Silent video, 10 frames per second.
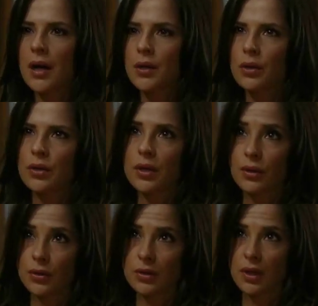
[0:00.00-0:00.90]
I know you
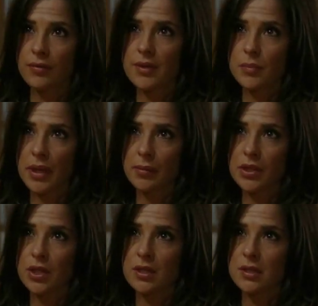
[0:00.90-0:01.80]
can learn to love this
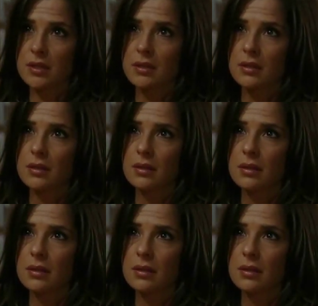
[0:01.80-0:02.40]
baby, Jason.